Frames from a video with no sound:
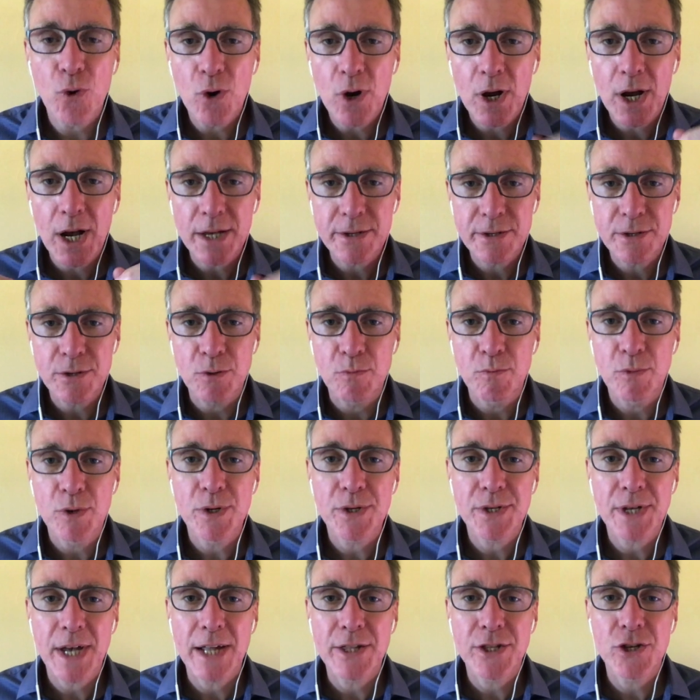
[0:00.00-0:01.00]

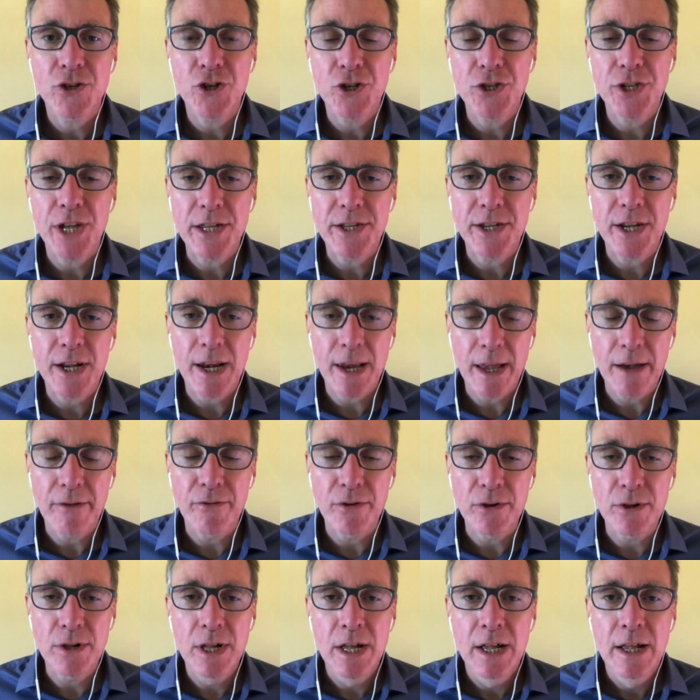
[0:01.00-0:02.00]
customers at the genetic
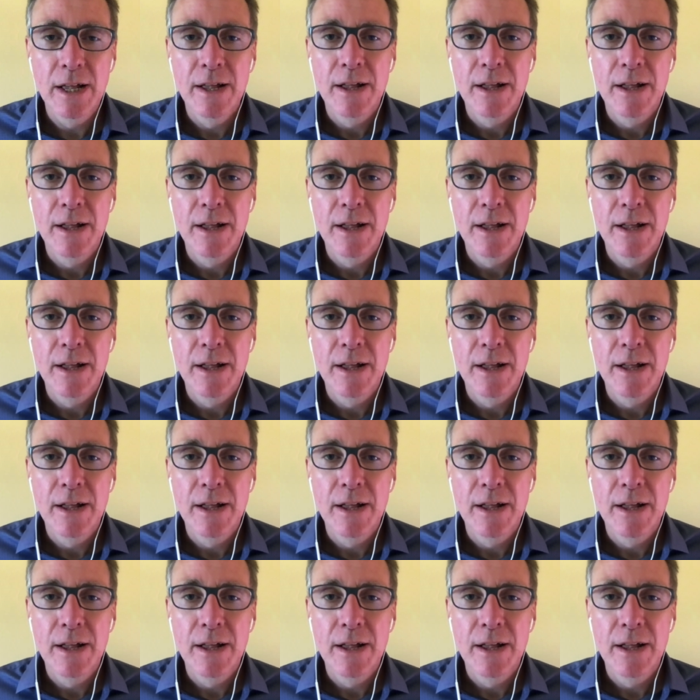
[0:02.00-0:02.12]
level